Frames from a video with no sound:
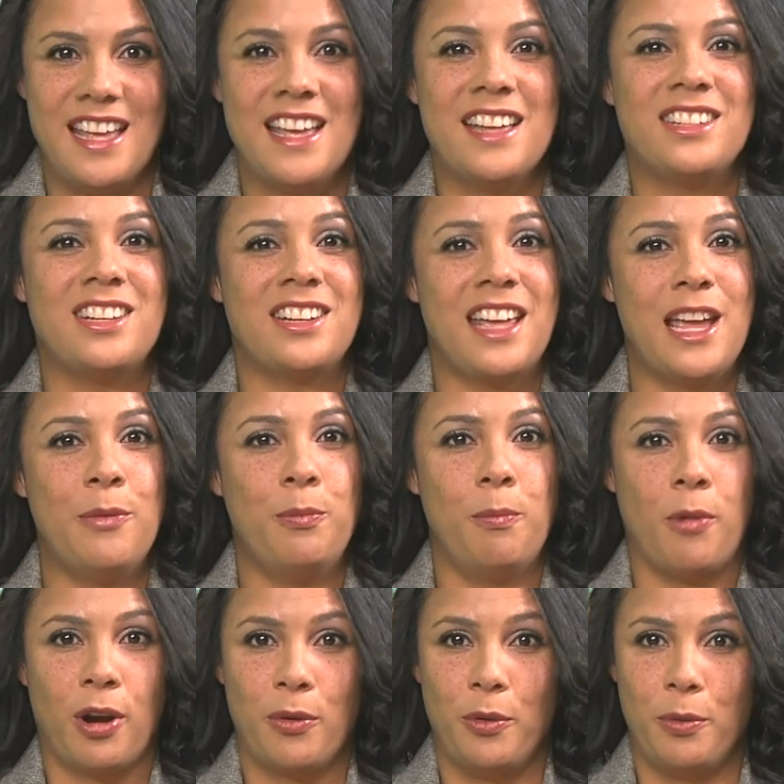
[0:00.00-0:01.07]
Today,
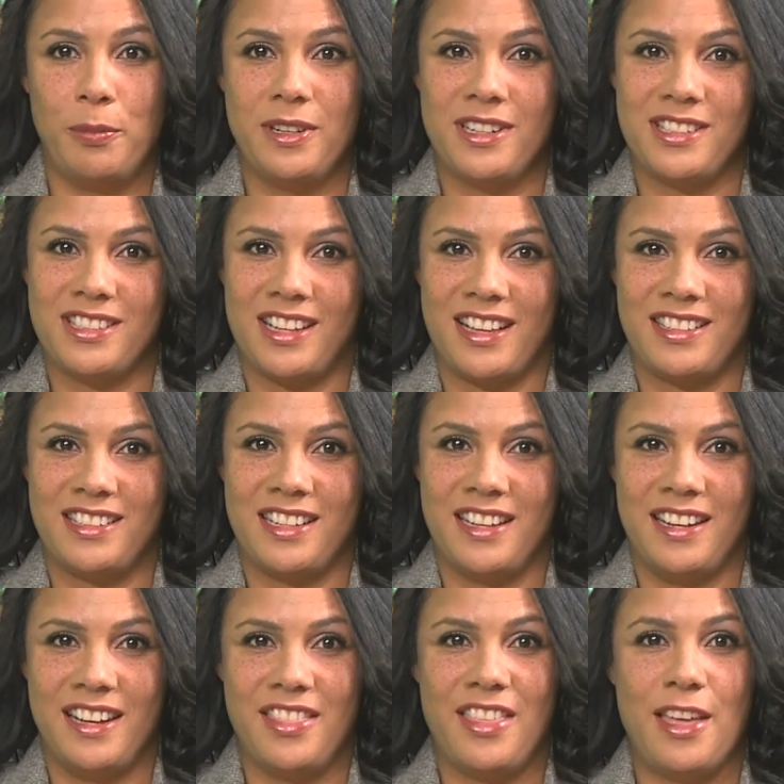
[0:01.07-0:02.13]
Mark will be
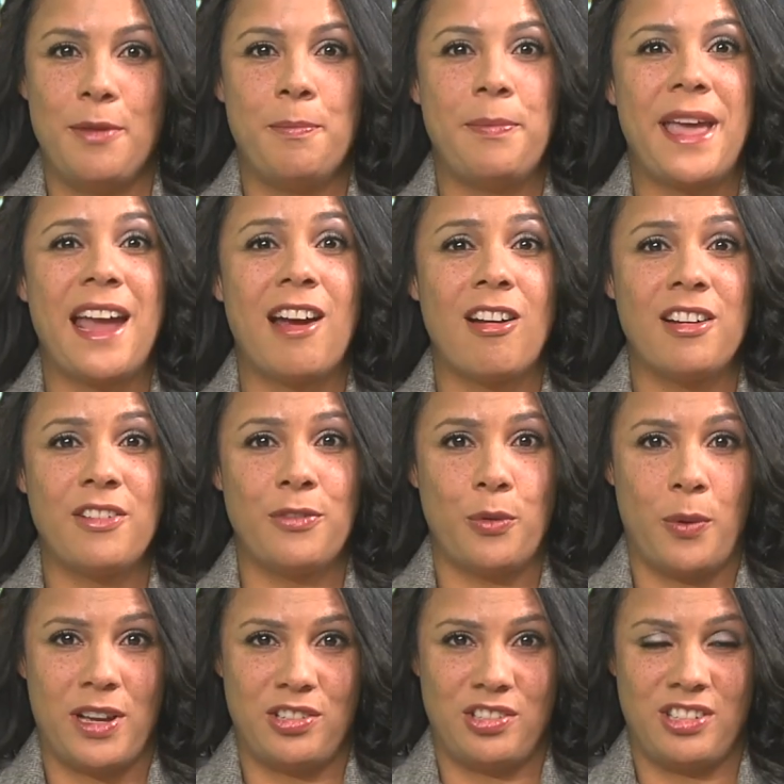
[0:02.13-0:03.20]
discussing the imperative
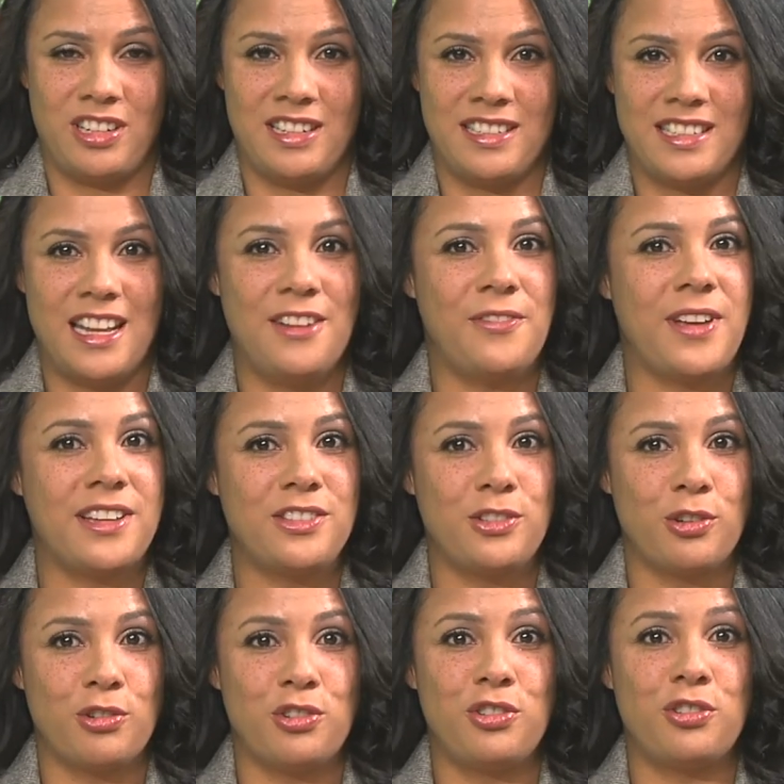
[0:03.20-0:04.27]
questions
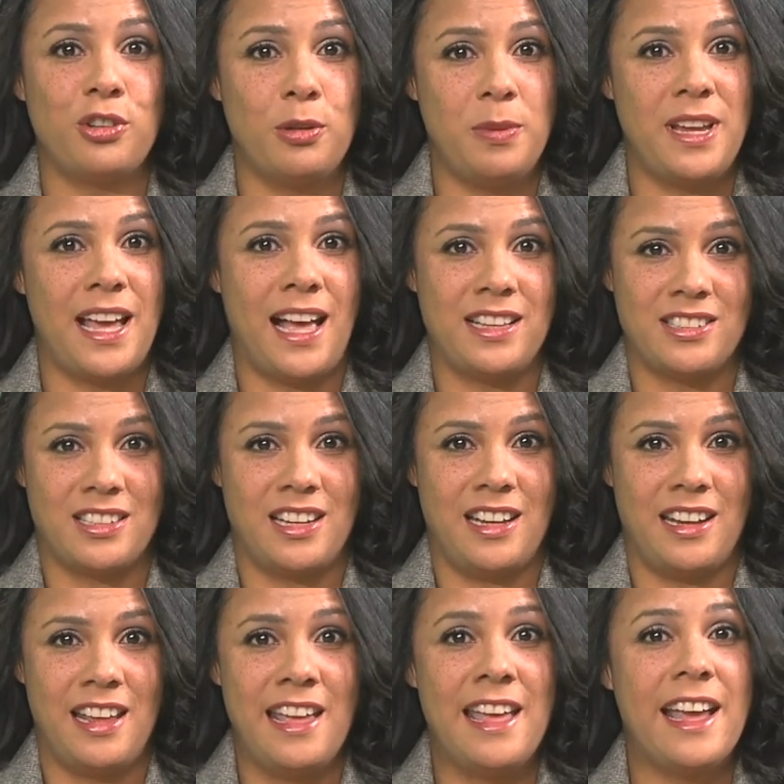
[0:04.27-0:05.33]
investors should be
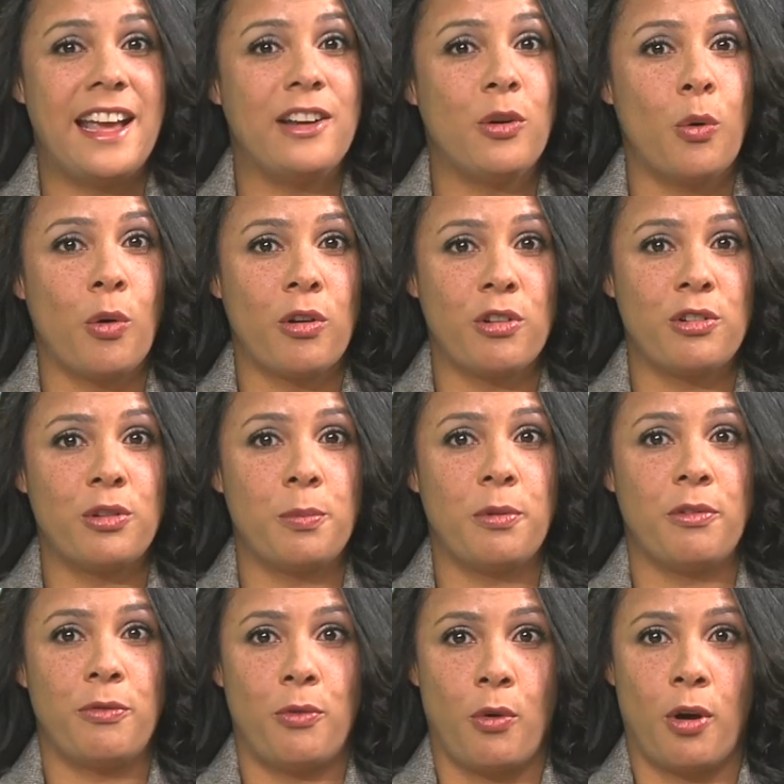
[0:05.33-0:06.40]
asking in order to
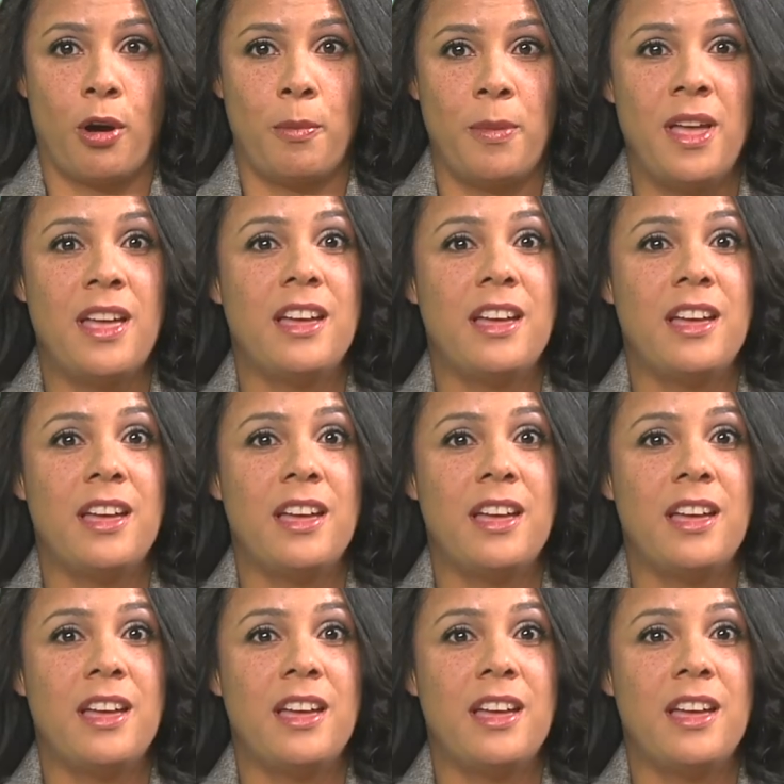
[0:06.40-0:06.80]
perform